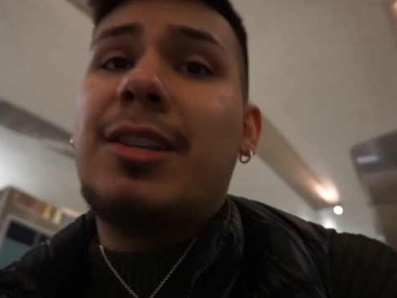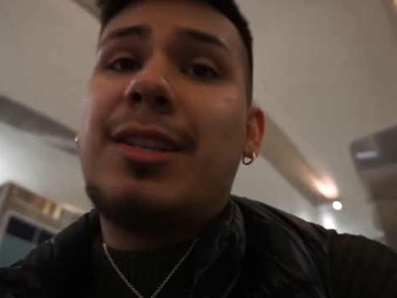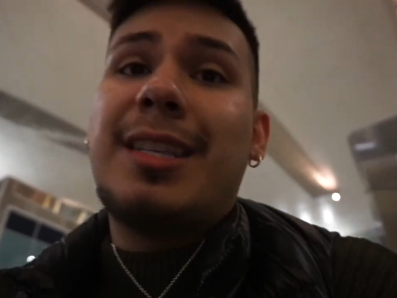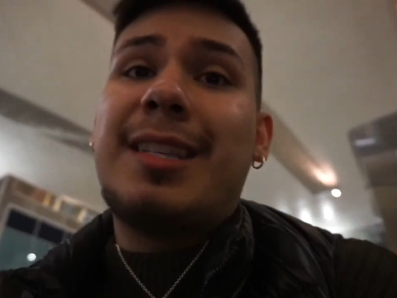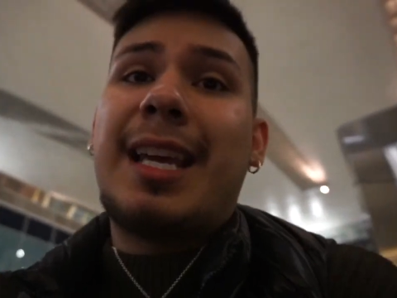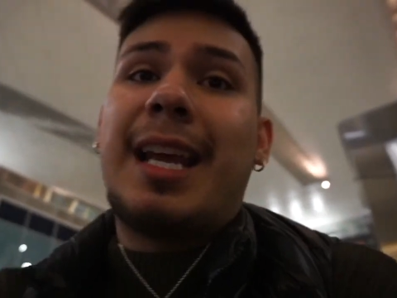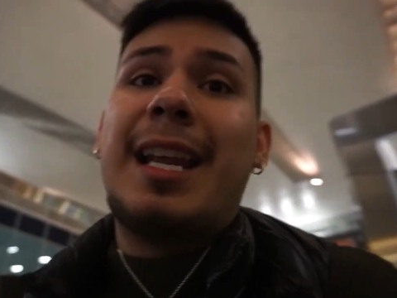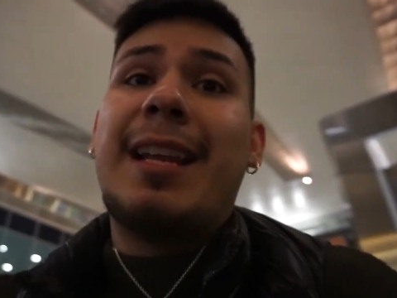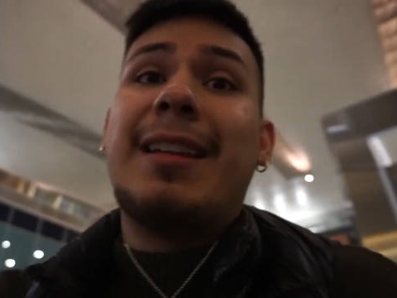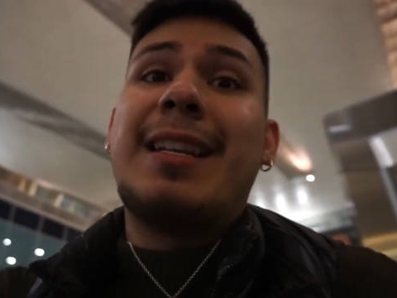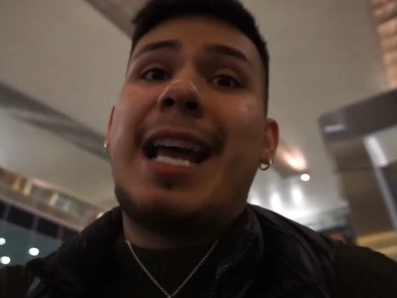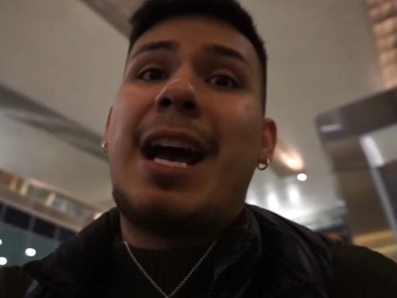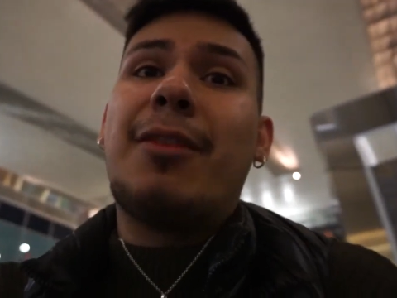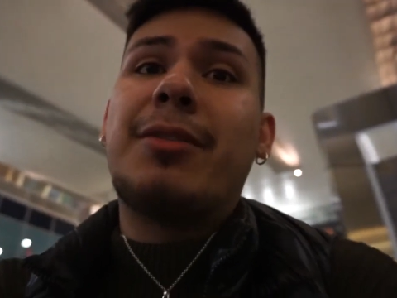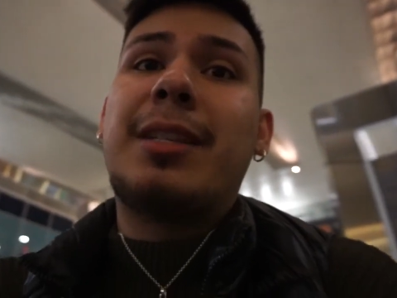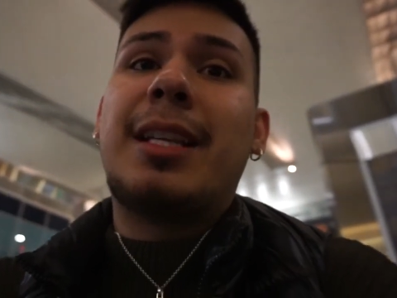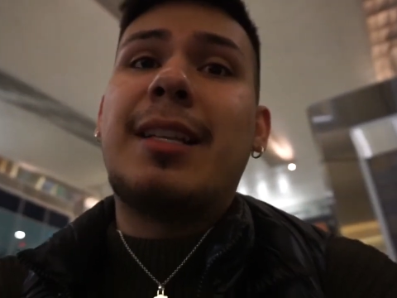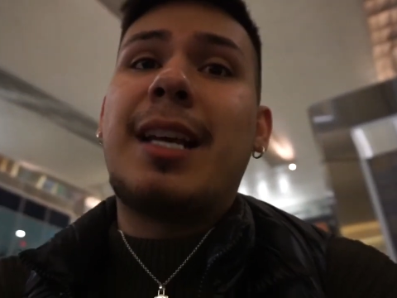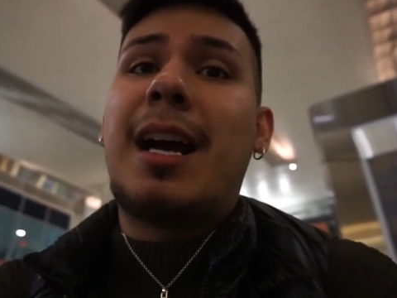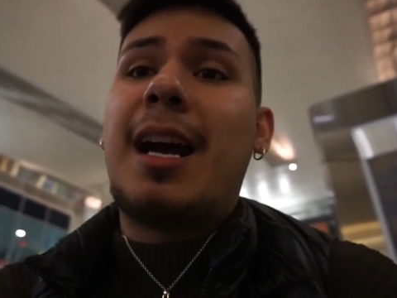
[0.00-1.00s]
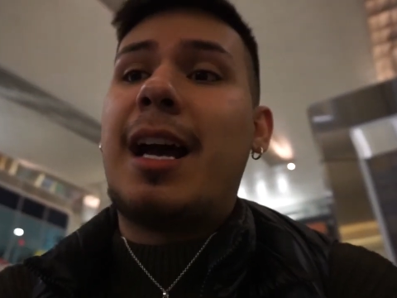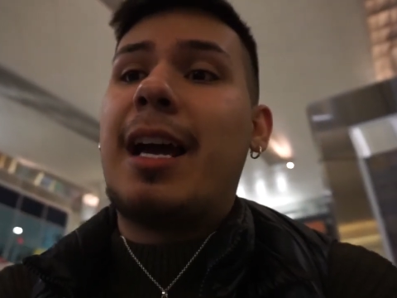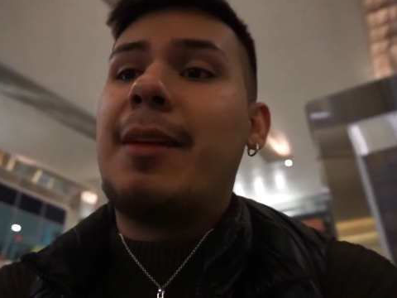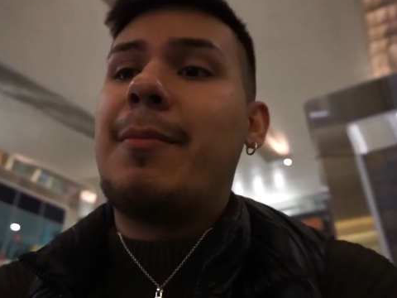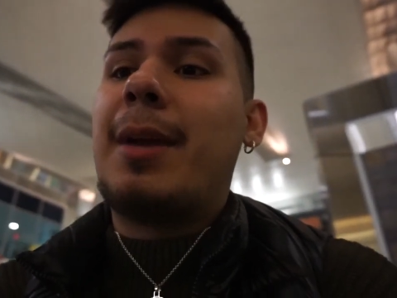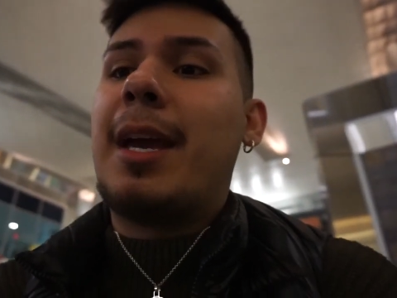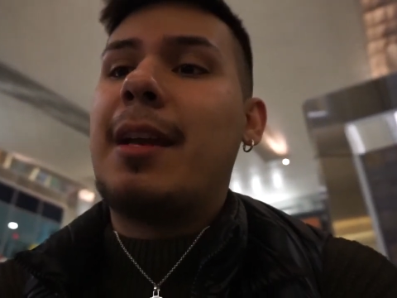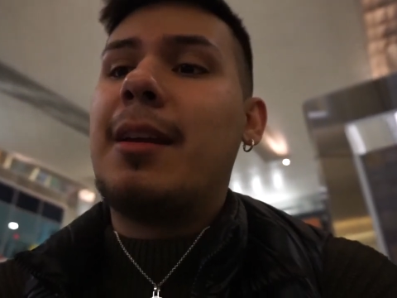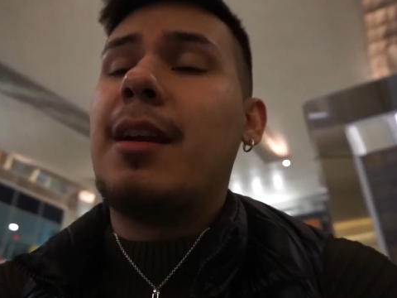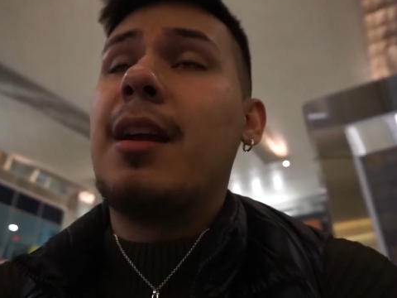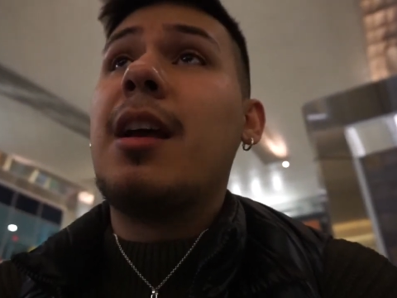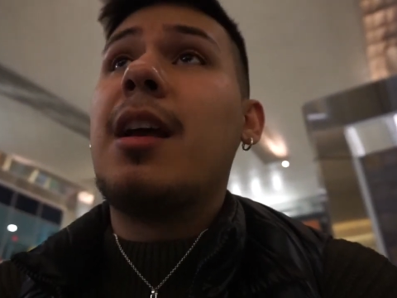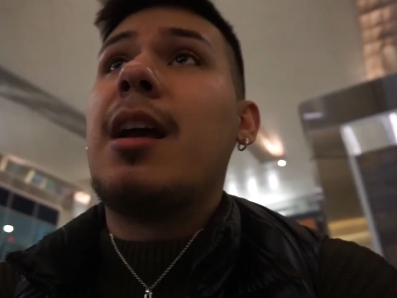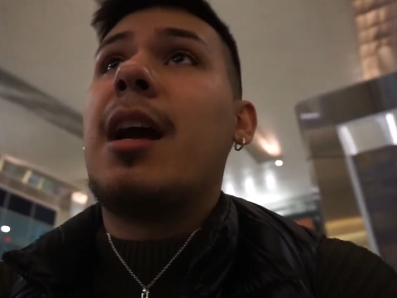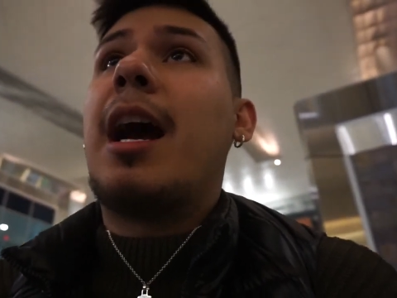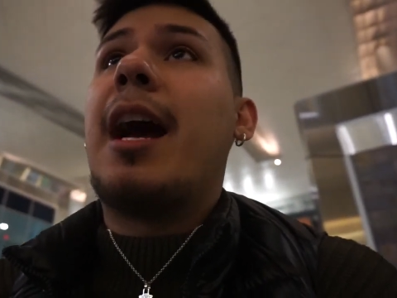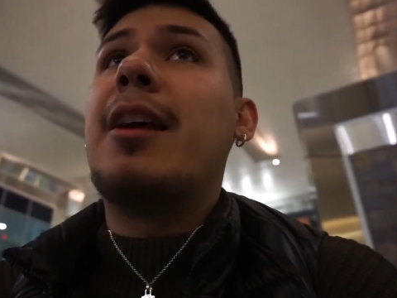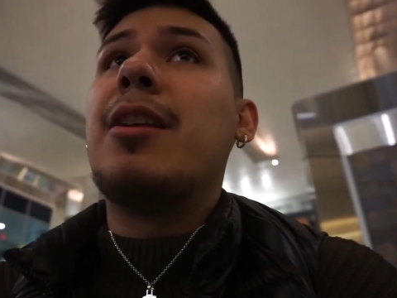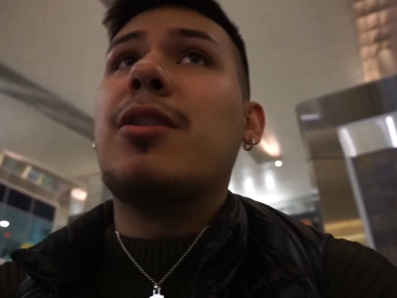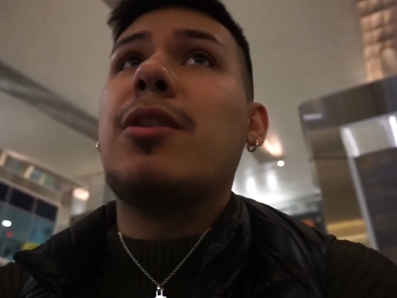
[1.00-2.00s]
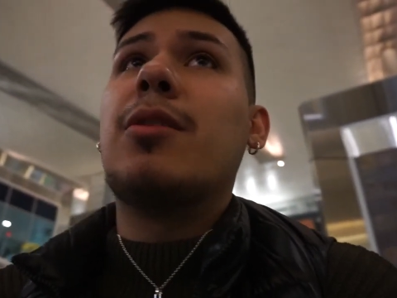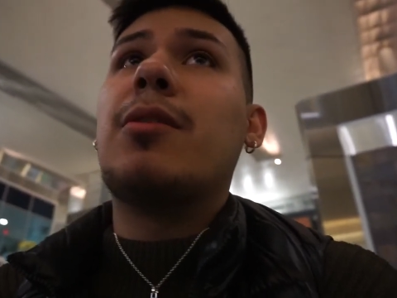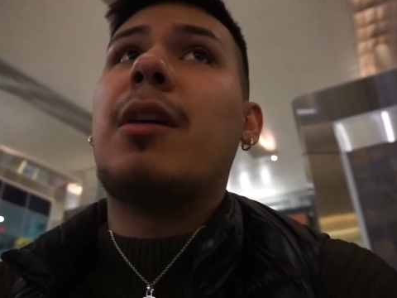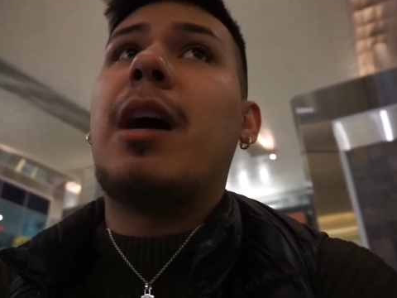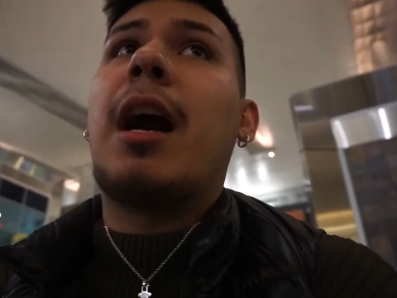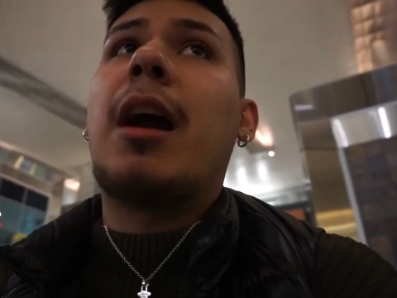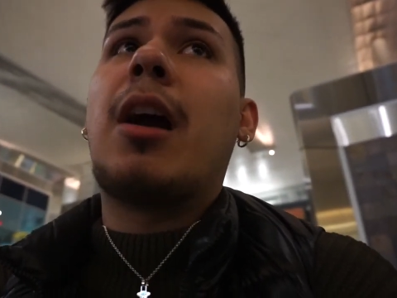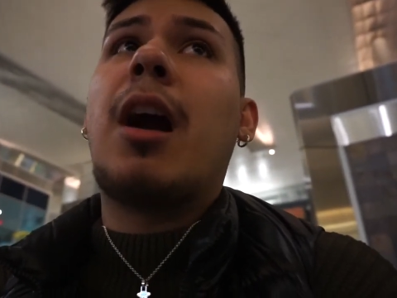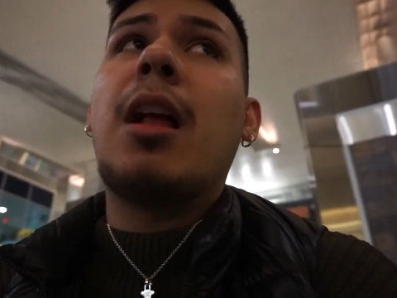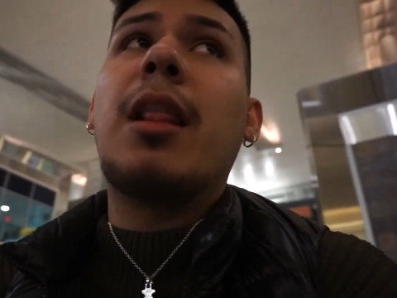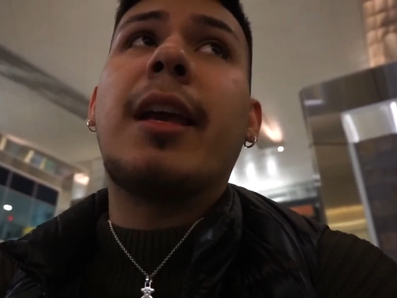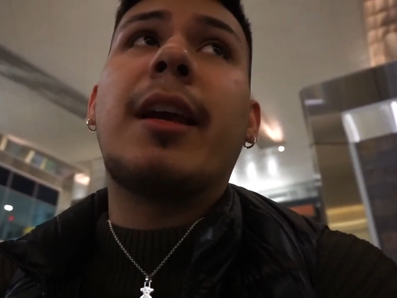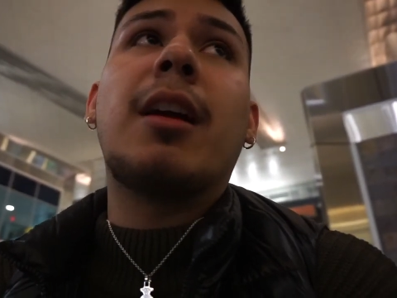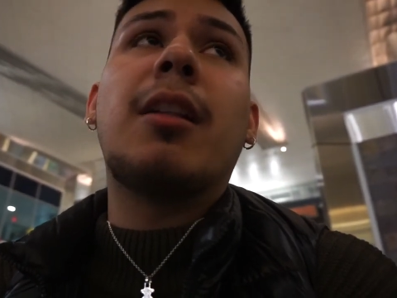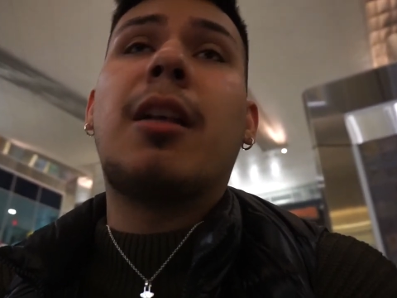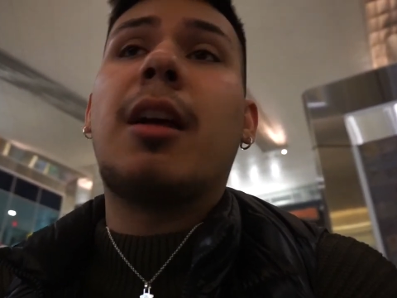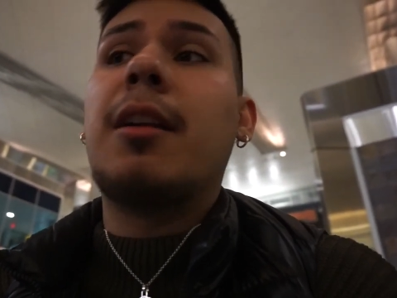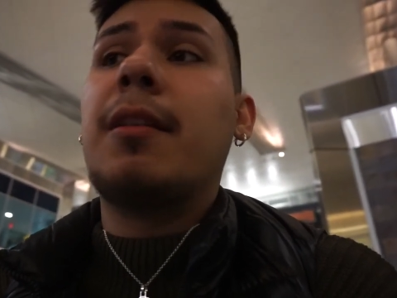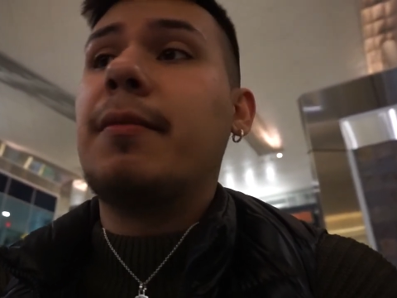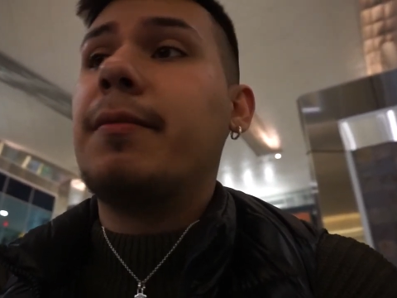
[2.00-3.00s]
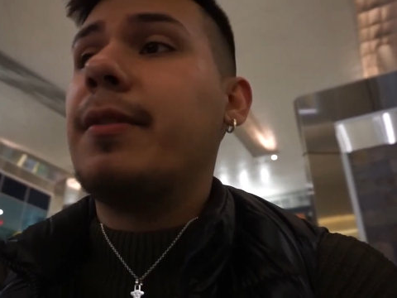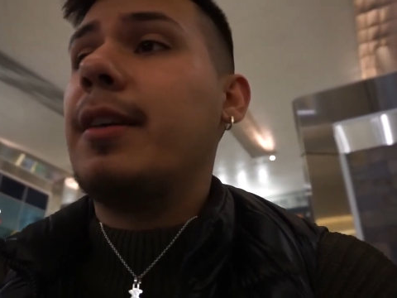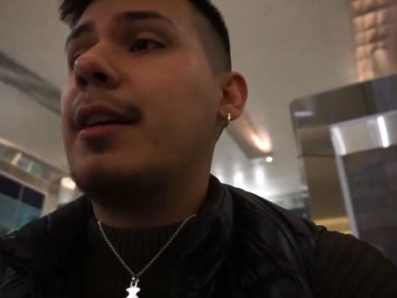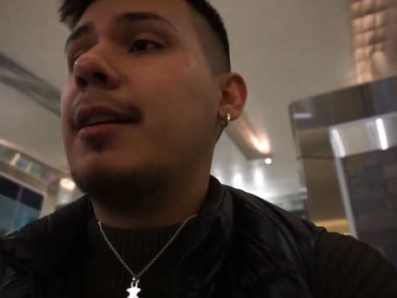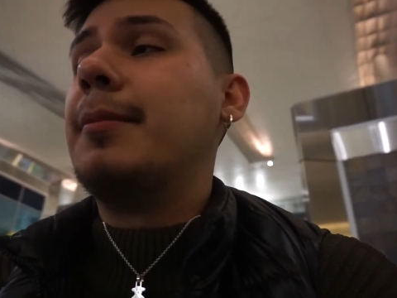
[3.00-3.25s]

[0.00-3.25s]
just decided now's the time. And I know I got like a lot of